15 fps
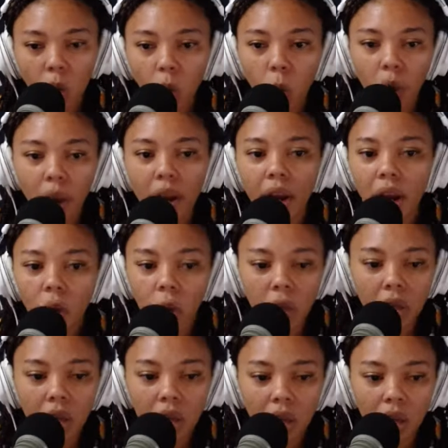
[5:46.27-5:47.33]
Where are
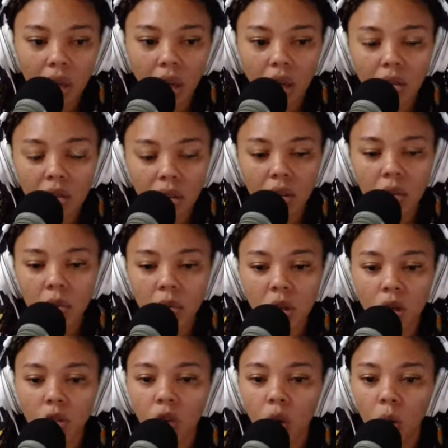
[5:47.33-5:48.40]
we in terms
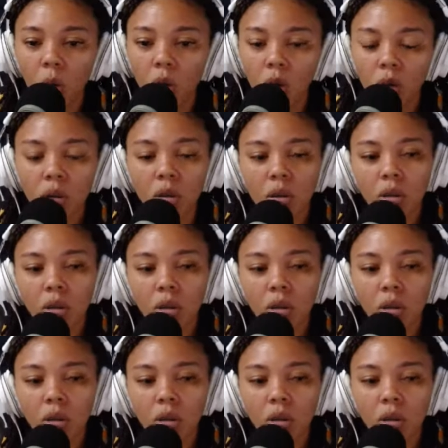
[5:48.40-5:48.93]
of our